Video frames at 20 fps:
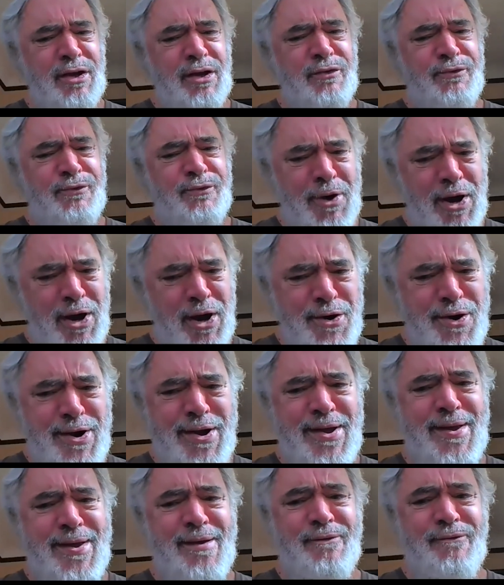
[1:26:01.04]
things
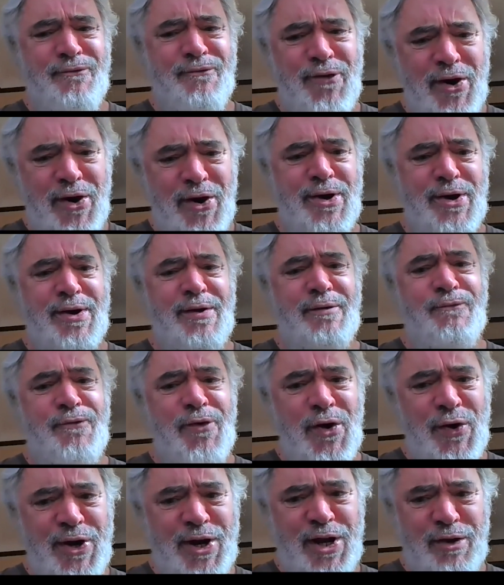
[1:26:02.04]
very, very,
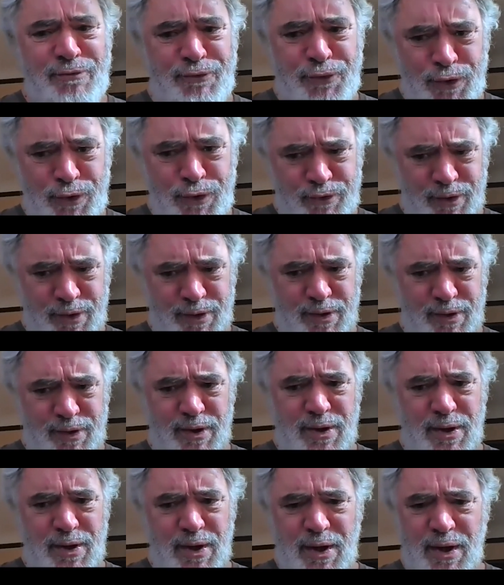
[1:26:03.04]
very confusing,
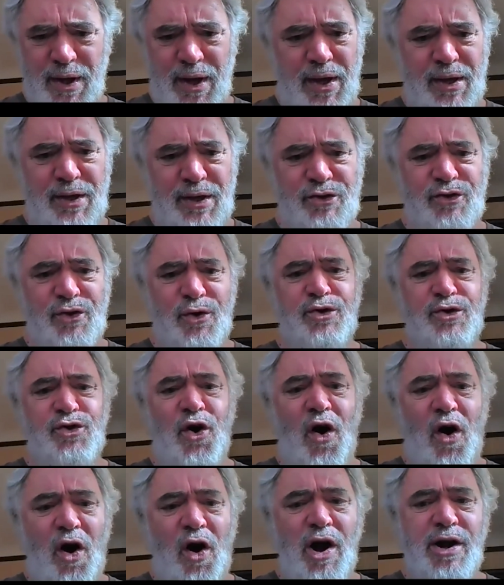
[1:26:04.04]
and so it's
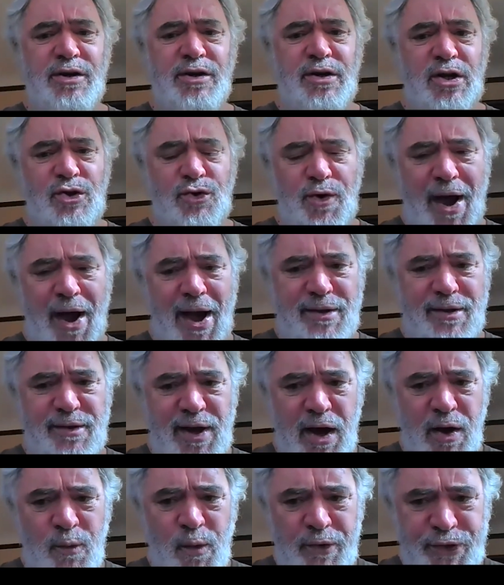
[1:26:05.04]
hard to track
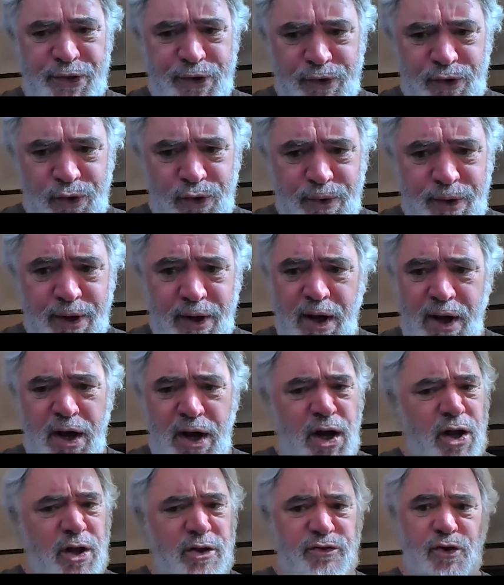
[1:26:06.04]
down what they're doing.
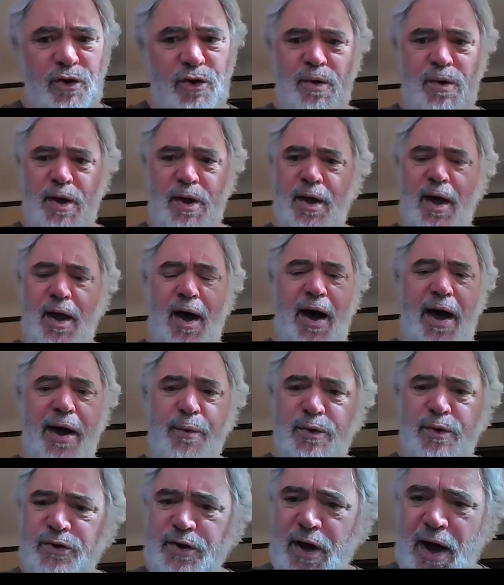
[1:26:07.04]
So I
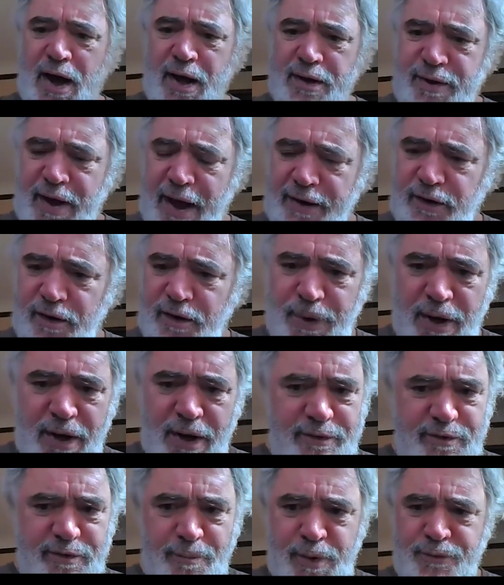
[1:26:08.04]
was contacted
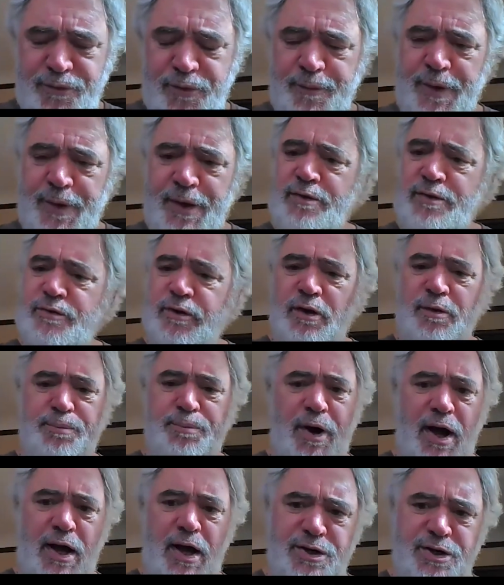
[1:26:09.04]
by somebody from the Insulin
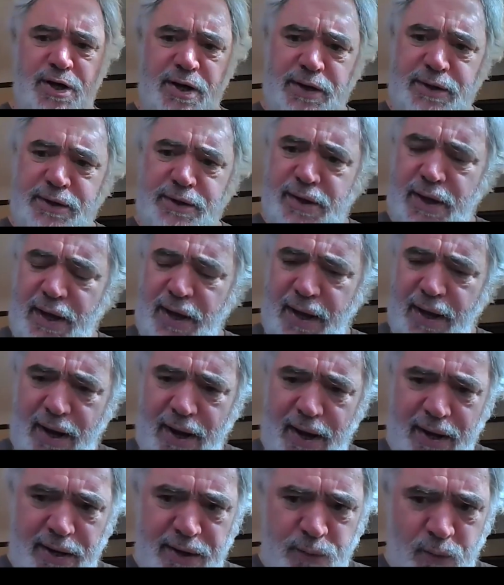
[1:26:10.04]
Project,
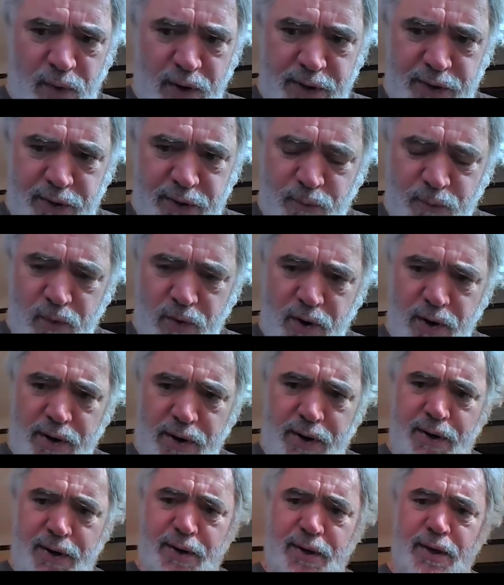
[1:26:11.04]
and he wanted to
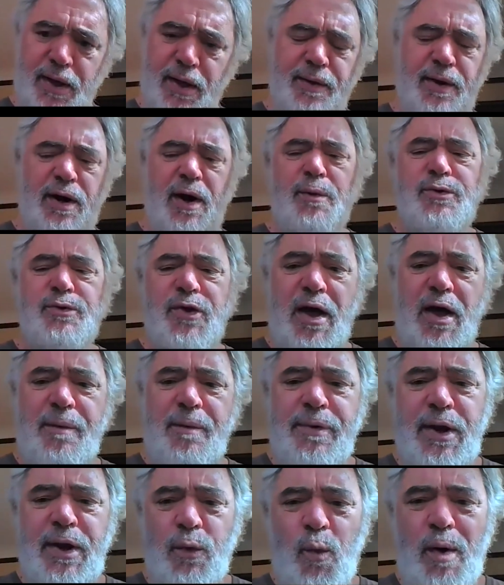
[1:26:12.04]
work. You know, I was, I
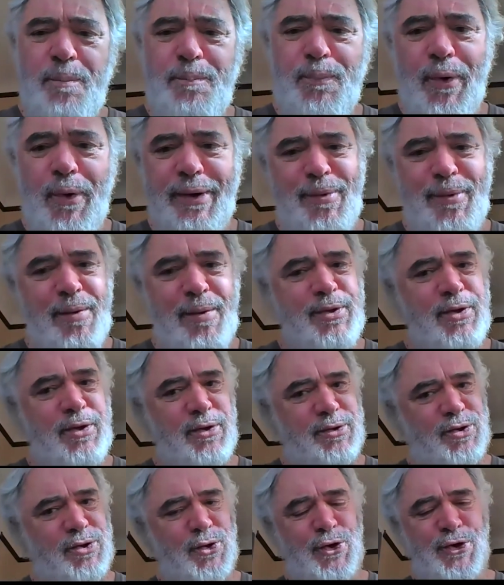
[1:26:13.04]
mean, at one point,
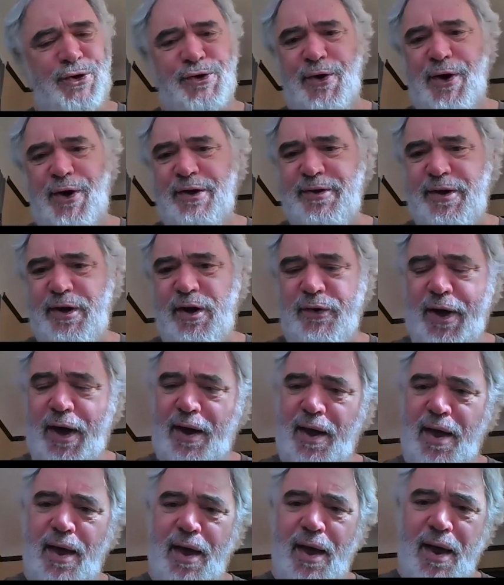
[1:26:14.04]
maybe two years ago, I said, okay,